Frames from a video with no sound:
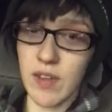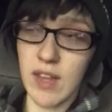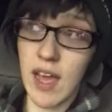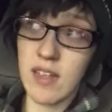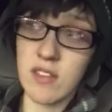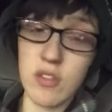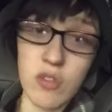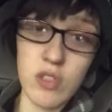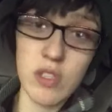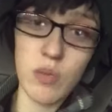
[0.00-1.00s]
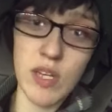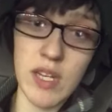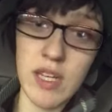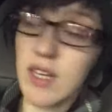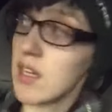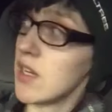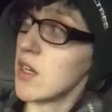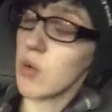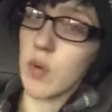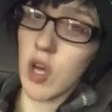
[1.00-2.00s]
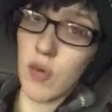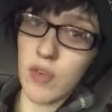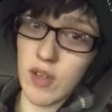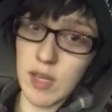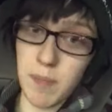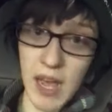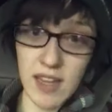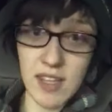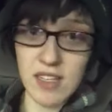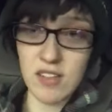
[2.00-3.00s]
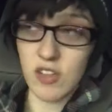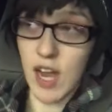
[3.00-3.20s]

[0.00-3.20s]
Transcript: And that is usually when we all feel like bad things are